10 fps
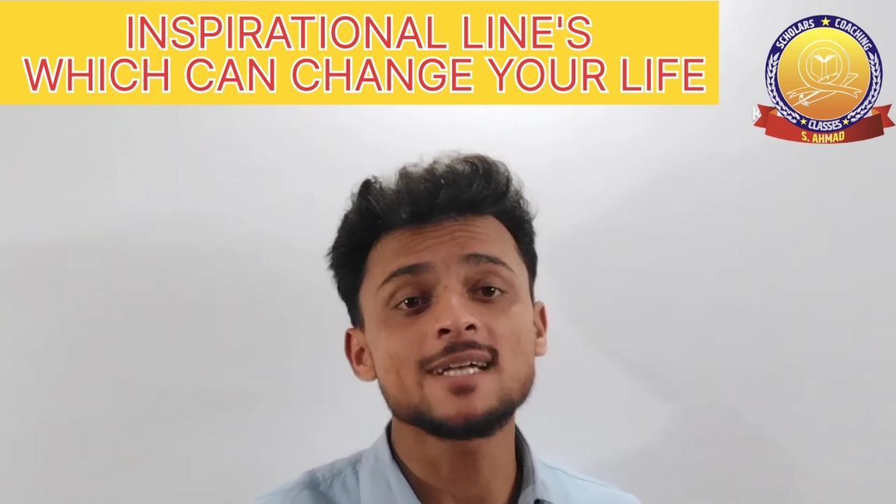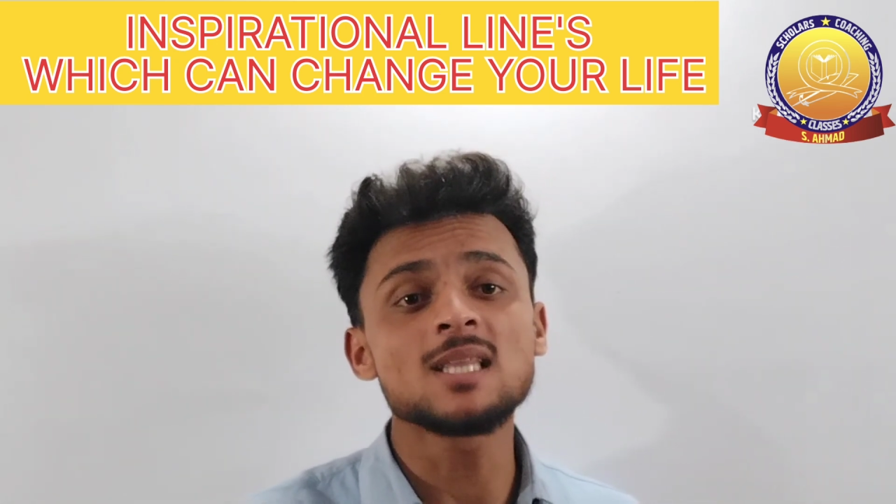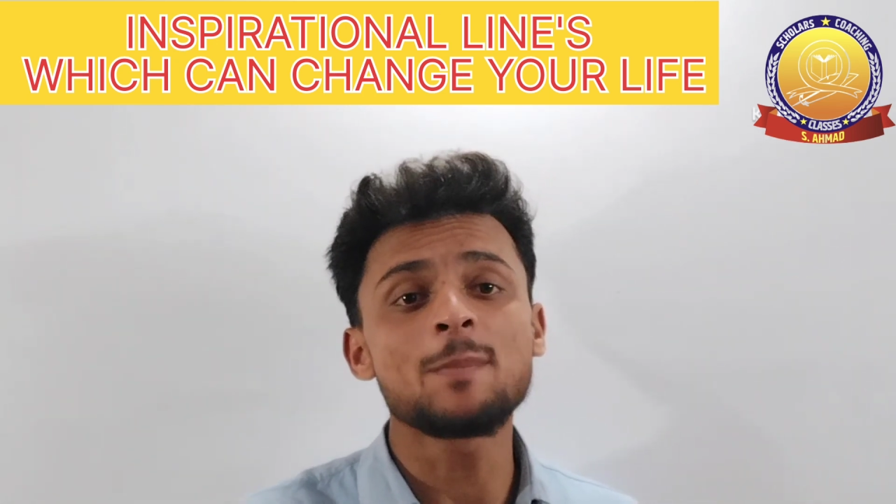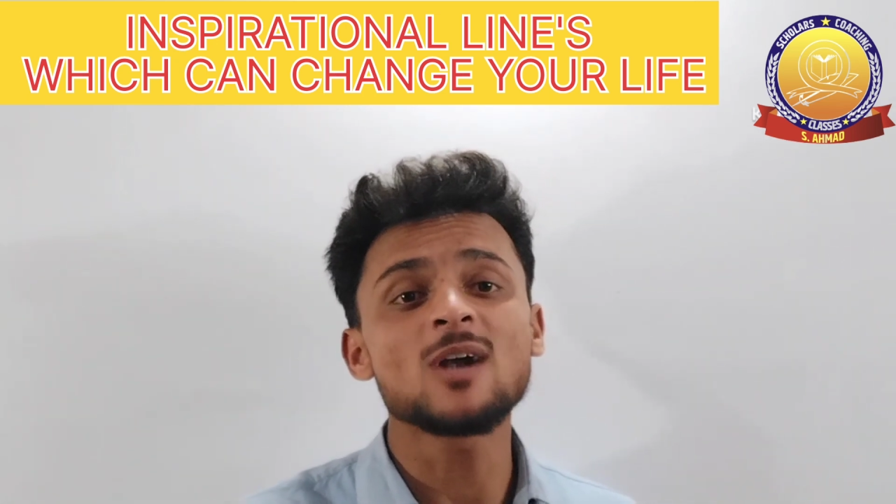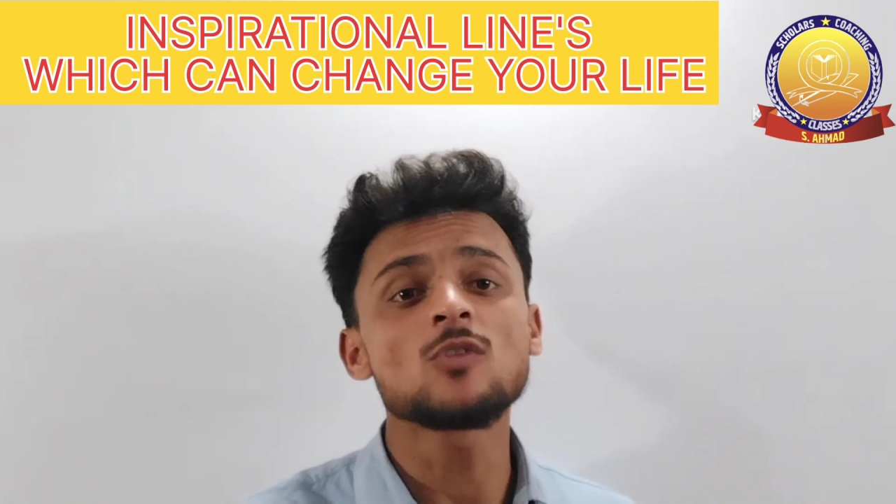that
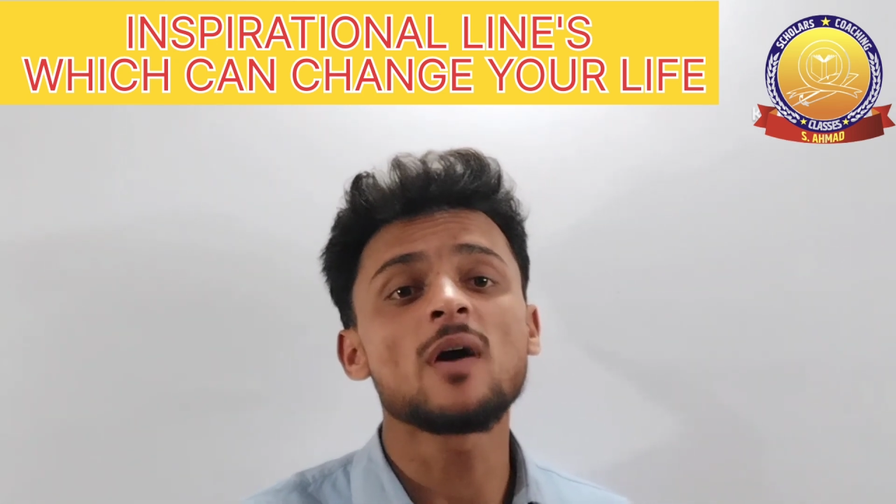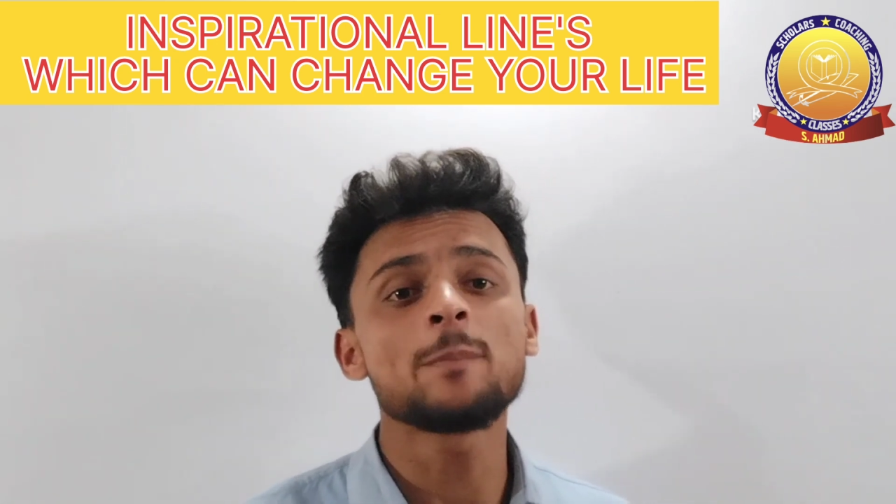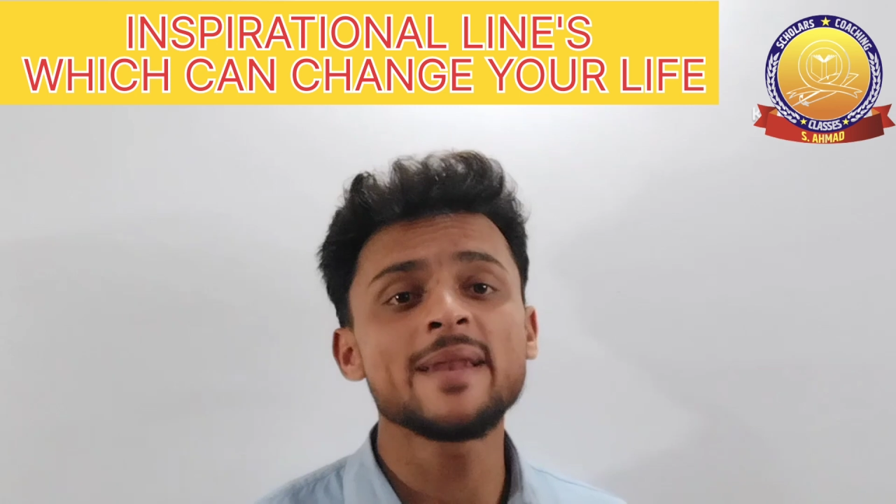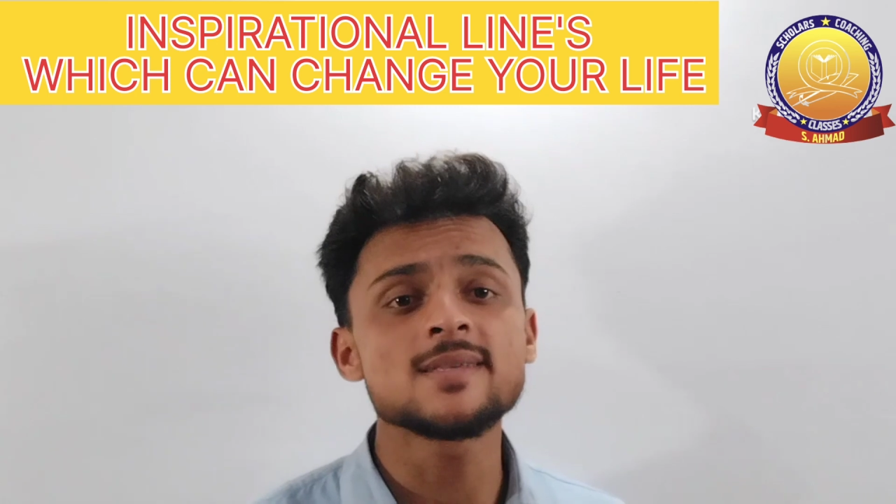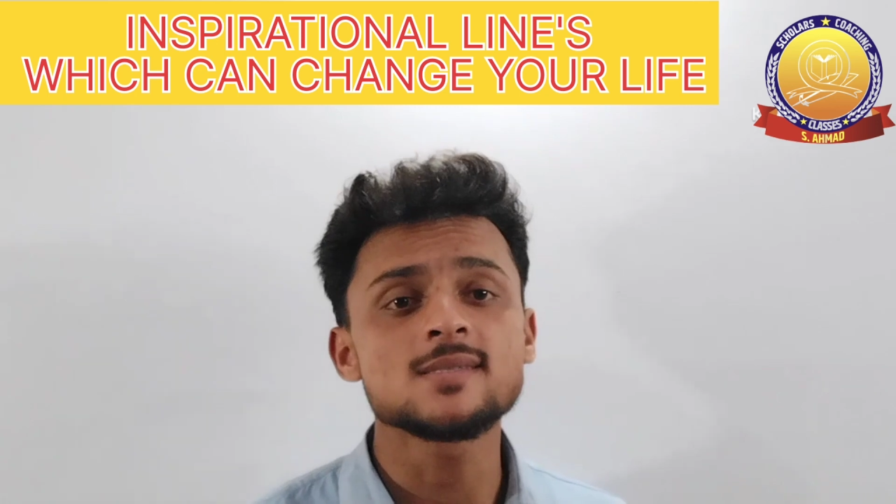is the part of
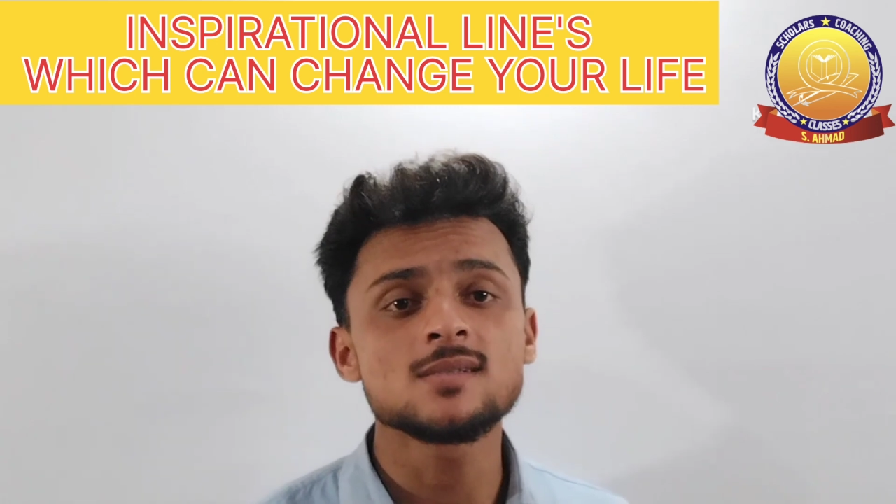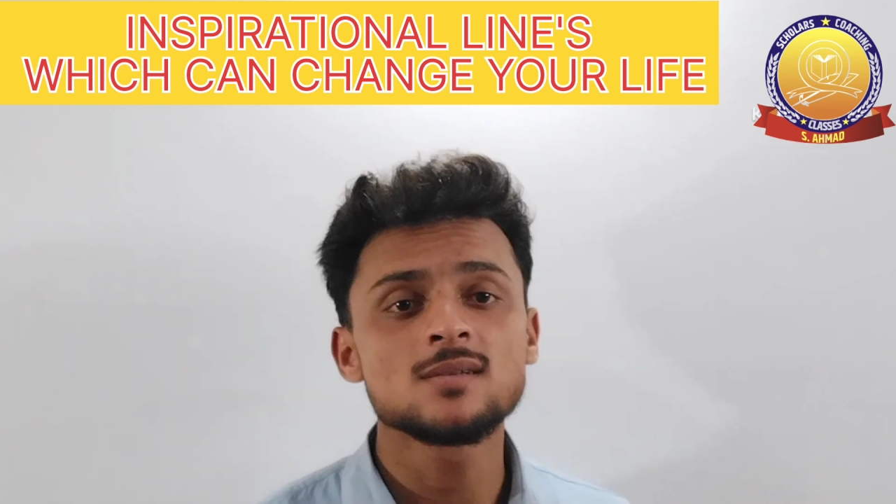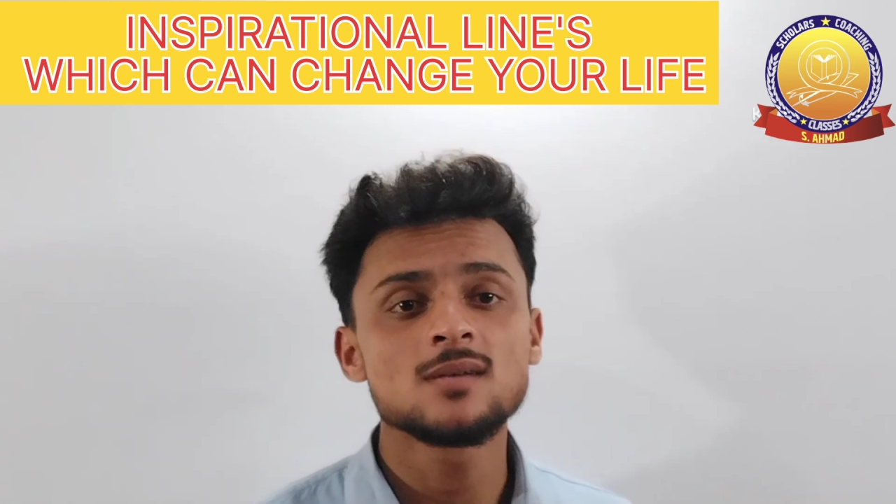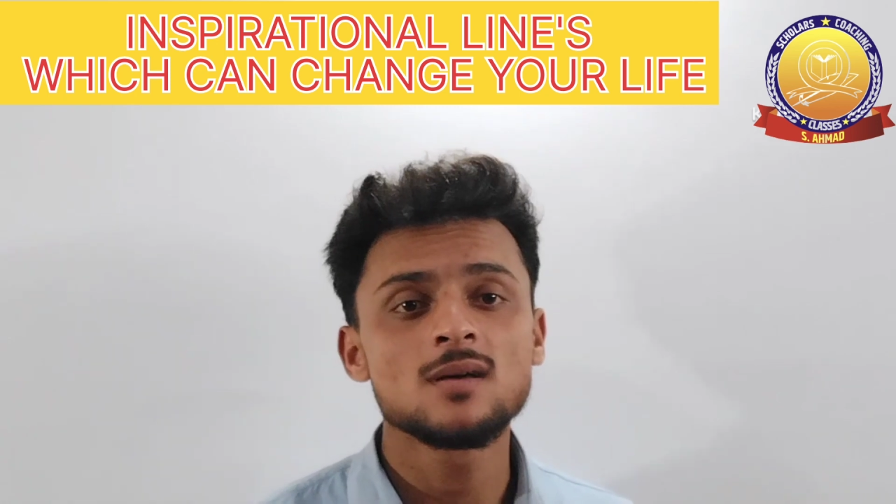happiness.